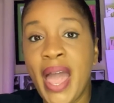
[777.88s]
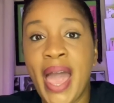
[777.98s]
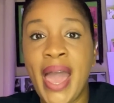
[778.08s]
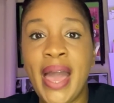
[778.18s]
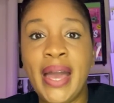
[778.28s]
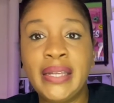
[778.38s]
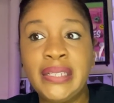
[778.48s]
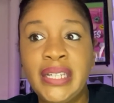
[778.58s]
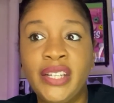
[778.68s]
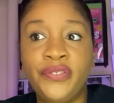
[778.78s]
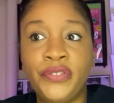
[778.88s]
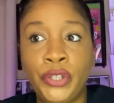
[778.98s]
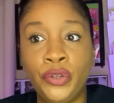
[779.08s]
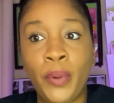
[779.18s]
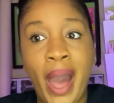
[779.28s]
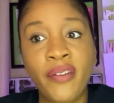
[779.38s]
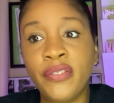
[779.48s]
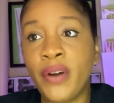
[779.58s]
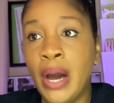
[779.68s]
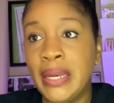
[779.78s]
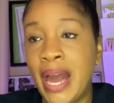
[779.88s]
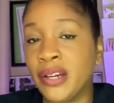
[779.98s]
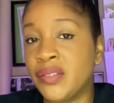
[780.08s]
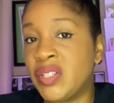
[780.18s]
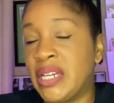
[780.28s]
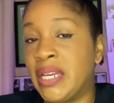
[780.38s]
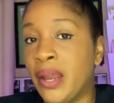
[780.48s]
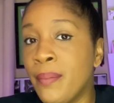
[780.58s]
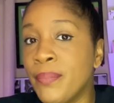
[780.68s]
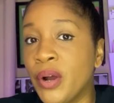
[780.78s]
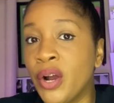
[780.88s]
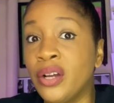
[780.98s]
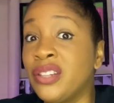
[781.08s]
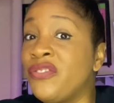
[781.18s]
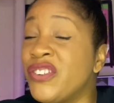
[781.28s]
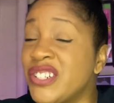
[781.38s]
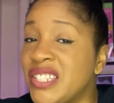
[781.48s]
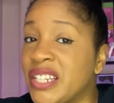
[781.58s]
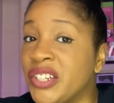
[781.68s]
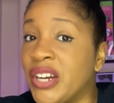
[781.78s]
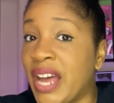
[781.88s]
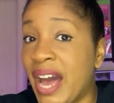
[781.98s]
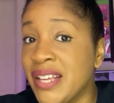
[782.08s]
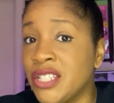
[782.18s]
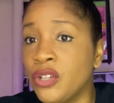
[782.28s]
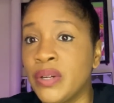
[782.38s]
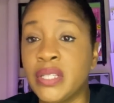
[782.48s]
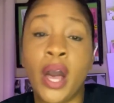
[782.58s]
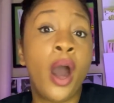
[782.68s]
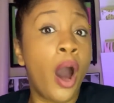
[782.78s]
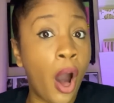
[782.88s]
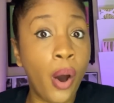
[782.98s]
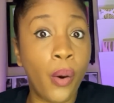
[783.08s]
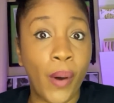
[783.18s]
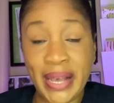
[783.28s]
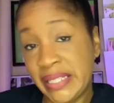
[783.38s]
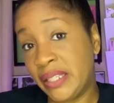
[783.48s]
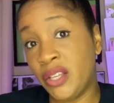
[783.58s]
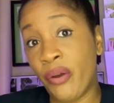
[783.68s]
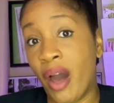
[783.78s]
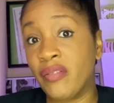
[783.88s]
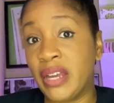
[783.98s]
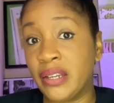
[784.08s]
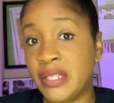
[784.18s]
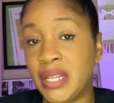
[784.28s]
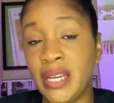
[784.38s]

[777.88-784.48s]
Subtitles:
And if you have an out-of-state number, the first thing they're going to ask you is, oh, I see that you have an out-of-state